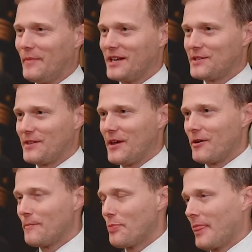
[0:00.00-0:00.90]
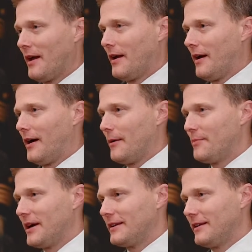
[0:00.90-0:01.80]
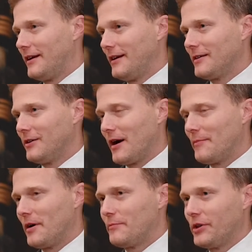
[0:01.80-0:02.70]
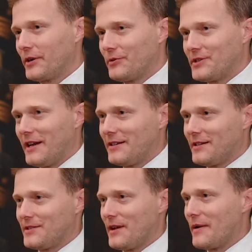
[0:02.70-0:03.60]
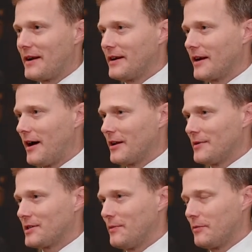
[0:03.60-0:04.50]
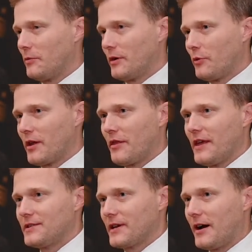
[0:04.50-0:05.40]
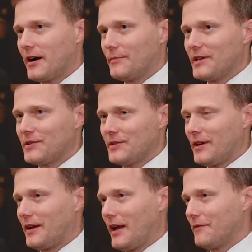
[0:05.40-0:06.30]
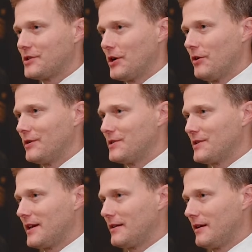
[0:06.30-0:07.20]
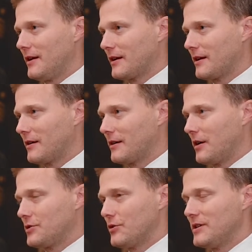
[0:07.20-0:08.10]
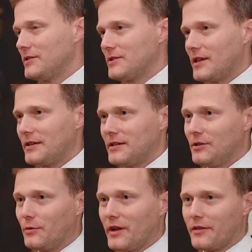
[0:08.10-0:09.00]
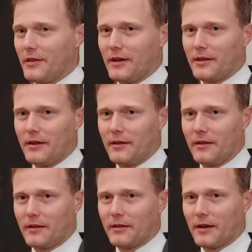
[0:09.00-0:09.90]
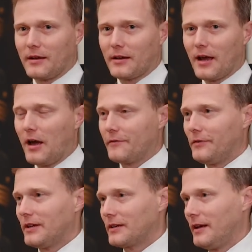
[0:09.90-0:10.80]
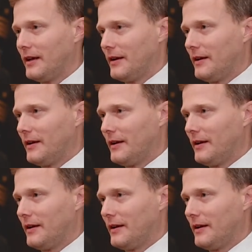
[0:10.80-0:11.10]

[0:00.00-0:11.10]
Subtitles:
minutes there. But I'm a political scientist, I'm not an economist, but one of the things economists have shown is that countries that deal with in conflict